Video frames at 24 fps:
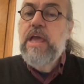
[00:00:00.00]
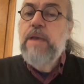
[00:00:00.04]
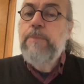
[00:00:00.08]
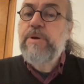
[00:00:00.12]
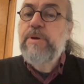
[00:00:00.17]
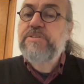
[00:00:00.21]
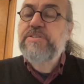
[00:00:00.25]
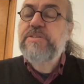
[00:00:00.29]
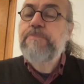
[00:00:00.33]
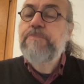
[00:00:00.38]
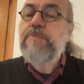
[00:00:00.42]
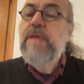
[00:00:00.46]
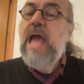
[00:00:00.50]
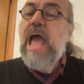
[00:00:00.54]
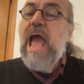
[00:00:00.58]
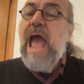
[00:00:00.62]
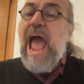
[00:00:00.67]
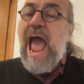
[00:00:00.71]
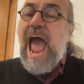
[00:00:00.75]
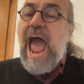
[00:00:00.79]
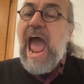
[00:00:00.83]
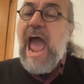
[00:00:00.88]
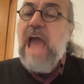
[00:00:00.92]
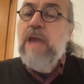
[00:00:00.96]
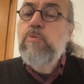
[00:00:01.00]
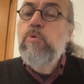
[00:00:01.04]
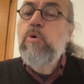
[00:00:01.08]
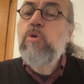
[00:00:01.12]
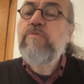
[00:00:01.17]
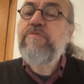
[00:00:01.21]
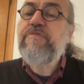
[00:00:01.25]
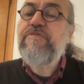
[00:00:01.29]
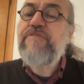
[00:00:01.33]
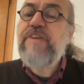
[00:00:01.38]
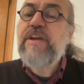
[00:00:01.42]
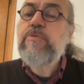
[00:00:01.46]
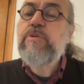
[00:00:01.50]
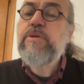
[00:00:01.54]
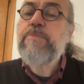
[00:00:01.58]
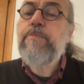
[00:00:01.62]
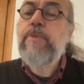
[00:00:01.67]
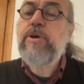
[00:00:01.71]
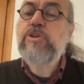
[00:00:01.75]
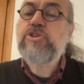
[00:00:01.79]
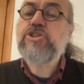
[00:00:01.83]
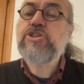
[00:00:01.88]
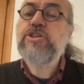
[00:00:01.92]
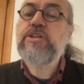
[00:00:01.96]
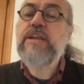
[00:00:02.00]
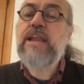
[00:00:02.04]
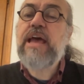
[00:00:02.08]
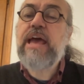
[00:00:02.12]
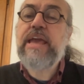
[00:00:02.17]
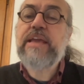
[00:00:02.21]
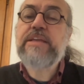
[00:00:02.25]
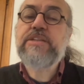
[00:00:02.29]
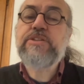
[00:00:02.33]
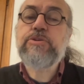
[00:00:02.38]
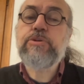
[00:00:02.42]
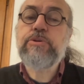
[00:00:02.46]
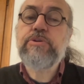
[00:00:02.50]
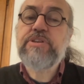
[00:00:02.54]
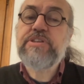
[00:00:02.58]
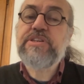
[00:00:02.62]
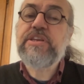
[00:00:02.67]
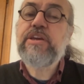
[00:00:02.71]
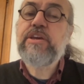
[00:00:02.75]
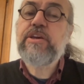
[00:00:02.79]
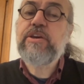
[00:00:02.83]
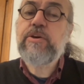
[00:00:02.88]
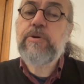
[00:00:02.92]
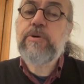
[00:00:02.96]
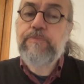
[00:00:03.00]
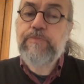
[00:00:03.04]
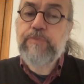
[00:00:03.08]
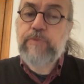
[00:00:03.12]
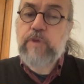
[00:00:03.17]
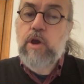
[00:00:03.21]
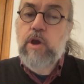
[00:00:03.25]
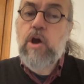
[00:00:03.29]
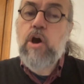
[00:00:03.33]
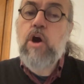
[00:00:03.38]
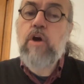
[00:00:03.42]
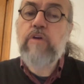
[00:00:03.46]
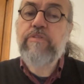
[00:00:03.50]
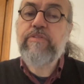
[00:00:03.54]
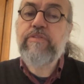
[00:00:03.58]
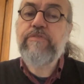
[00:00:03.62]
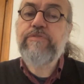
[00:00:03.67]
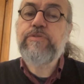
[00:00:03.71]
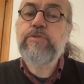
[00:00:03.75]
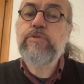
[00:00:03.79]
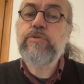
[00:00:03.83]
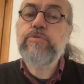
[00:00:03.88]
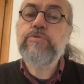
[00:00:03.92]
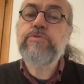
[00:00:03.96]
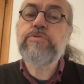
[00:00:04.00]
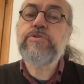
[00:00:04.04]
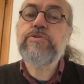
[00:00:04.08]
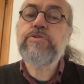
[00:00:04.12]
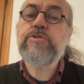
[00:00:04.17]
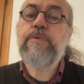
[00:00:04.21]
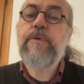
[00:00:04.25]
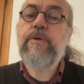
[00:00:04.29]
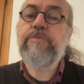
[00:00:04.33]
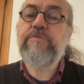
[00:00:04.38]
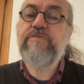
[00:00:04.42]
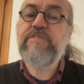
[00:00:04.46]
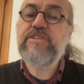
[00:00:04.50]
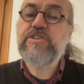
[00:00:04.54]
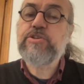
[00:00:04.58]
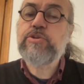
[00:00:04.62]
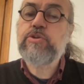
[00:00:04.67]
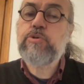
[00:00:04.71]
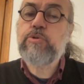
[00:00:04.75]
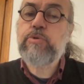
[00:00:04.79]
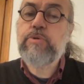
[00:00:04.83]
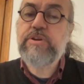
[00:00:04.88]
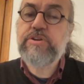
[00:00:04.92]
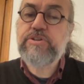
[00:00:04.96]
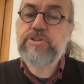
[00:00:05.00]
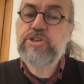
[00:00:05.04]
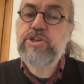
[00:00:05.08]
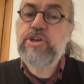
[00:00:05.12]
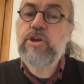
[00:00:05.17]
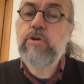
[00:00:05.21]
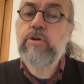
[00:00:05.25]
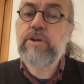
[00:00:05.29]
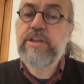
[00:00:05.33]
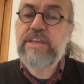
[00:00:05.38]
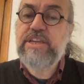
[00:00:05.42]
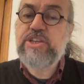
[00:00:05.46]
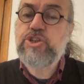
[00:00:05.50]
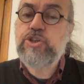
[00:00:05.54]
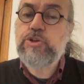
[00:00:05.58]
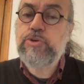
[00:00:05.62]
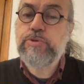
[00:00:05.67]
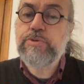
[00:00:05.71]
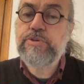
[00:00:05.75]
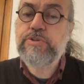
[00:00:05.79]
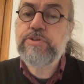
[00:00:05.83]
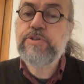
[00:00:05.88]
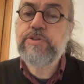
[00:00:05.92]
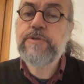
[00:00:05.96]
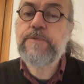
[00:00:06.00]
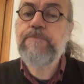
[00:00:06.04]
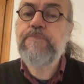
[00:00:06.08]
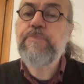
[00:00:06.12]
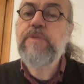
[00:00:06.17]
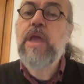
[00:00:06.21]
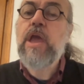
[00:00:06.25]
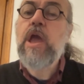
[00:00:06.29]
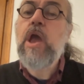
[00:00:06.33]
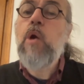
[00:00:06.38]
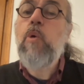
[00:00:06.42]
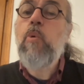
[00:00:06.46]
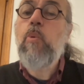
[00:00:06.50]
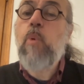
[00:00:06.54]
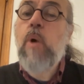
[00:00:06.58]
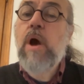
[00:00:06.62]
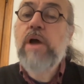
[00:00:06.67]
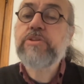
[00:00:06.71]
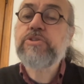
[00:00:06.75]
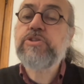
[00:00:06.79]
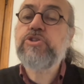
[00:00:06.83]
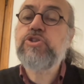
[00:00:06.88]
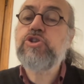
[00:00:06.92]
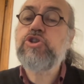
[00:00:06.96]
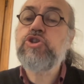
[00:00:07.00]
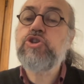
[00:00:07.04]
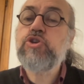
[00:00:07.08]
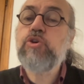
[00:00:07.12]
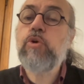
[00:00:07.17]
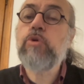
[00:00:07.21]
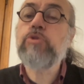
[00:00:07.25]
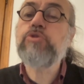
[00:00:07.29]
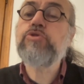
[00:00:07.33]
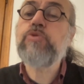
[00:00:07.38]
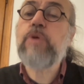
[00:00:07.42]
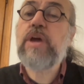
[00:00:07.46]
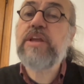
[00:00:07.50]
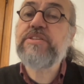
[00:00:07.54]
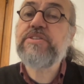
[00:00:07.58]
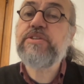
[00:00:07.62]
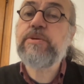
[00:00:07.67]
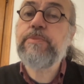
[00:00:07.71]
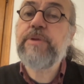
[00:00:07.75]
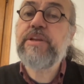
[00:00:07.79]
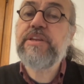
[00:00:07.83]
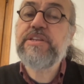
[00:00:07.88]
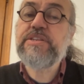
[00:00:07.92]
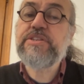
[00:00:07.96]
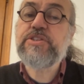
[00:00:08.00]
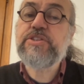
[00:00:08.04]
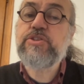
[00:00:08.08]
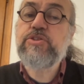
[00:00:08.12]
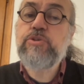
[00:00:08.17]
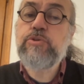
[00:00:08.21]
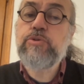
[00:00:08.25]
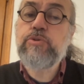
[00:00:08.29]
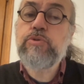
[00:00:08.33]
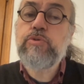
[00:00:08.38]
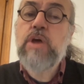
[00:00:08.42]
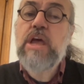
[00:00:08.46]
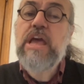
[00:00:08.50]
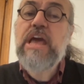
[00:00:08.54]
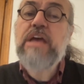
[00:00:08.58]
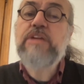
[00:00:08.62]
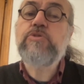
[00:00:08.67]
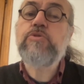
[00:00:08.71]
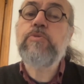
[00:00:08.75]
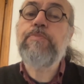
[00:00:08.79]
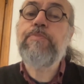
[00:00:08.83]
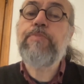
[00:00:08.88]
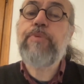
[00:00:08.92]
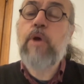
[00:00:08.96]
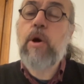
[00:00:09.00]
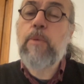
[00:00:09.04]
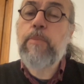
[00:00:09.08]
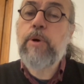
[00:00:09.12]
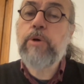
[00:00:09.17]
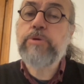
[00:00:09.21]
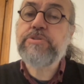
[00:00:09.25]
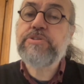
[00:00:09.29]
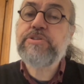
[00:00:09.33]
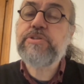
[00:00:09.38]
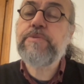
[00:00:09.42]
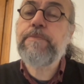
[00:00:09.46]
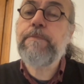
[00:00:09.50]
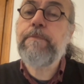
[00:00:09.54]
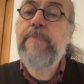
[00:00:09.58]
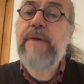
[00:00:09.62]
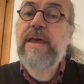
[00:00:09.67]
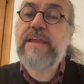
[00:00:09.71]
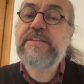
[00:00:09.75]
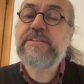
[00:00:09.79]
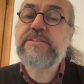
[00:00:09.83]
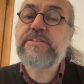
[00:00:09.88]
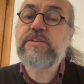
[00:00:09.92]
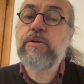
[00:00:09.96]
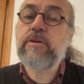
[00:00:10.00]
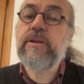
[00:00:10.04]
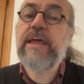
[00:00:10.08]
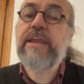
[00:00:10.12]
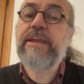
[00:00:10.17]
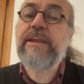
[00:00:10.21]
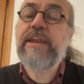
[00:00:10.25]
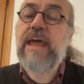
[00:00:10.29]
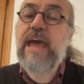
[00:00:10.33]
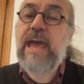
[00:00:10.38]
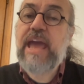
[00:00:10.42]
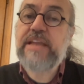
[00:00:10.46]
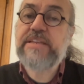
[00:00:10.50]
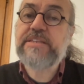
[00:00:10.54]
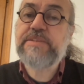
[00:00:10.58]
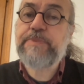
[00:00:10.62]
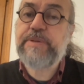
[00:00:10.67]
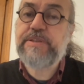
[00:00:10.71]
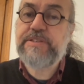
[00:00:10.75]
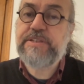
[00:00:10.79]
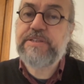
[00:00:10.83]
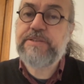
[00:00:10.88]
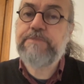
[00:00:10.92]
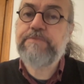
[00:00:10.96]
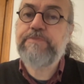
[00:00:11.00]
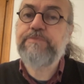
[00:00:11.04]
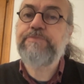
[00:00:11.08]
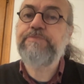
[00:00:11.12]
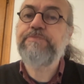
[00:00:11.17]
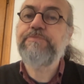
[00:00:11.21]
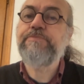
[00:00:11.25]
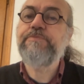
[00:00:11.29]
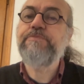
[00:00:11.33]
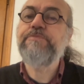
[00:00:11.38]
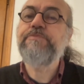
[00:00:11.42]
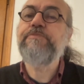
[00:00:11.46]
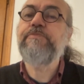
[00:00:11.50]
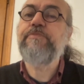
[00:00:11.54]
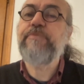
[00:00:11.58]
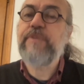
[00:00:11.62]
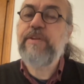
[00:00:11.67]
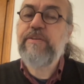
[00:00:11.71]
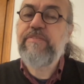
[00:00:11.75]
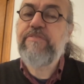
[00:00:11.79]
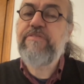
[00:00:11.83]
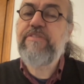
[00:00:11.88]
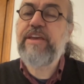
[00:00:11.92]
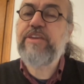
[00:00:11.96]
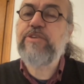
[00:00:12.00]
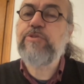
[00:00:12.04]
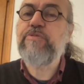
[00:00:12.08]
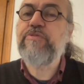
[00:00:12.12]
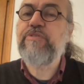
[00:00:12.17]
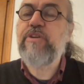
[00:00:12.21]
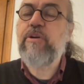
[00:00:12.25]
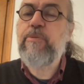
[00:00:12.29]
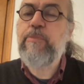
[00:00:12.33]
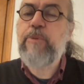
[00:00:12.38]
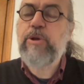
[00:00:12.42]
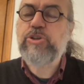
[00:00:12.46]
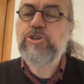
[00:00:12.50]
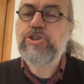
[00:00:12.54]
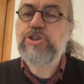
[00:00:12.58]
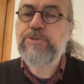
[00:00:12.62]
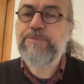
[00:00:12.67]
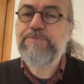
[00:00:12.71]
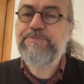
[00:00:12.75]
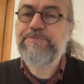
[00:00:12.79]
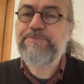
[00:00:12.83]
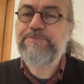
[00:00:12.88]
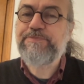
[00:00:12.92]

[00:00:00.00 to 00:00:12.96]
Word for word: But I would very much like to hear other views on these crucial issues. What should transhumanists do to promote mental enhancements? Thank you very much.